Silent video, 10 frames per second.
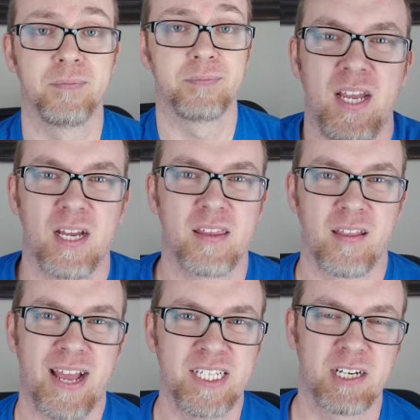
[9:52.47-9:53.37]
The
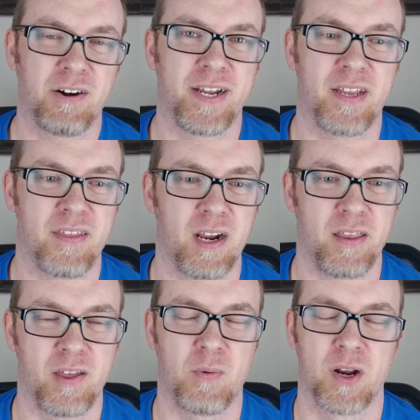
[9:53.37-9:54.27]
last area
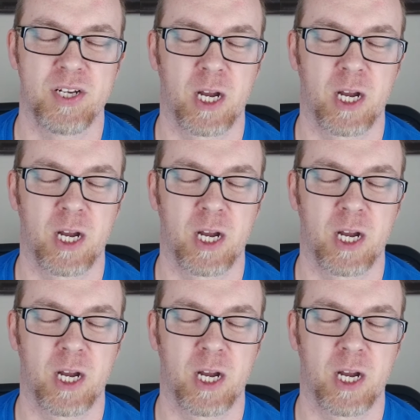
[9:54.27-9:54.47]
that I want to